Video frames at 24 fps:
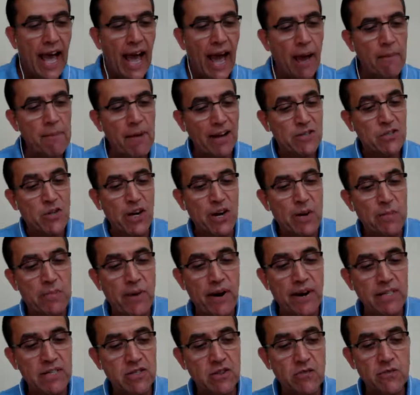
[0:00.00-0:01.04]
I'm actually a
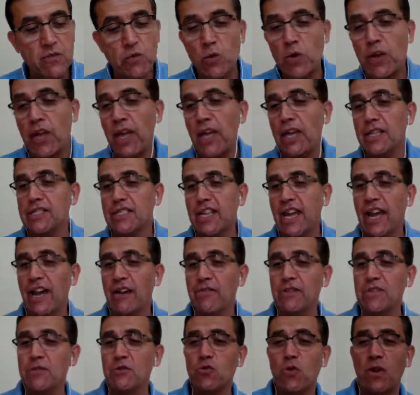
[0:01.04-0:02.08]
parent of two kids. I
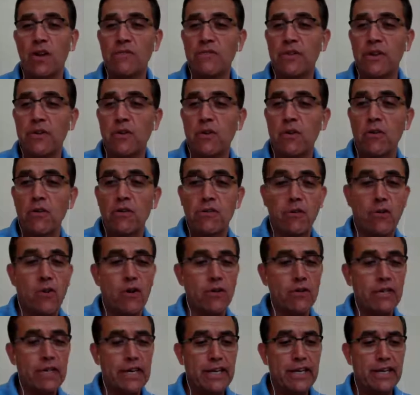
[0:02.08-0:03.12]
have a 12-year-old
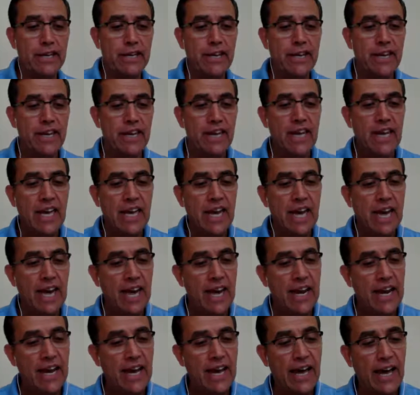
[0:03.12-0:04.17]
goalie
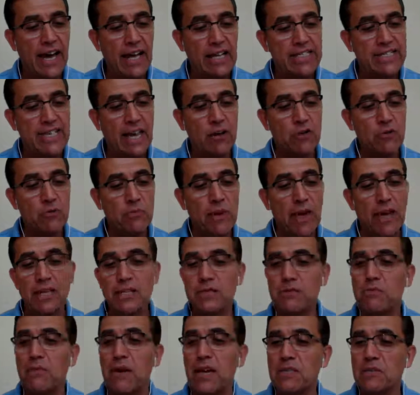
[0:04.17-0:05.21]
and a second
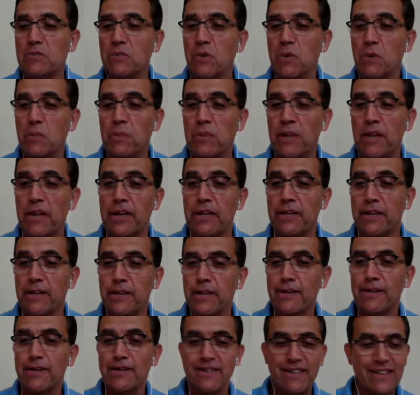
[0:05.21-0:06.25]
base baseball player.
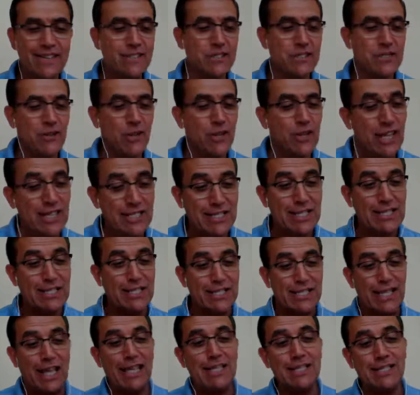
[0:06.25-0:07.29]
It's not as
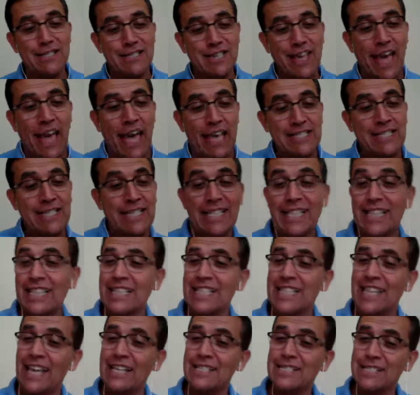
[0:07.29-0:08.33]

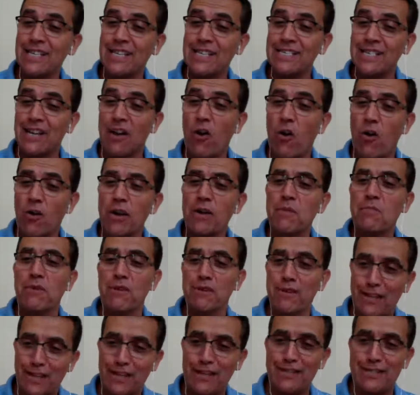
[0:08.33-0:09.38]
intense as the goalie,
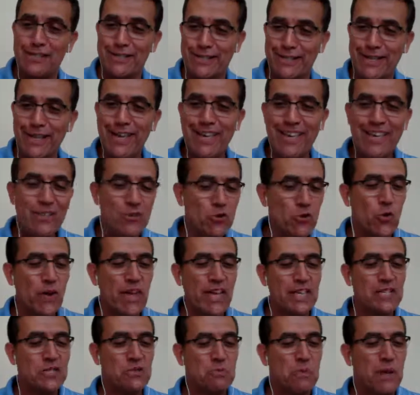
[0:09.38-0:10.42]
but he's doing
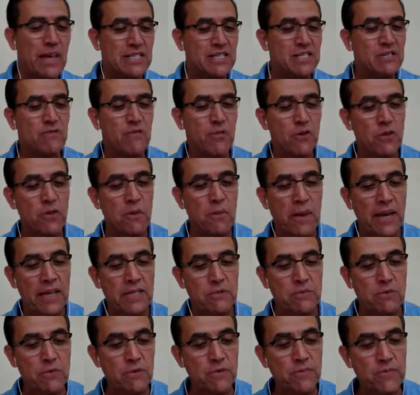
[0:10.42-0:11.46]
his best for the
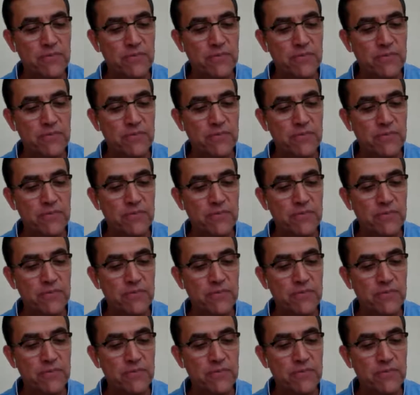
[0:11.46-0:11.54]
baseball.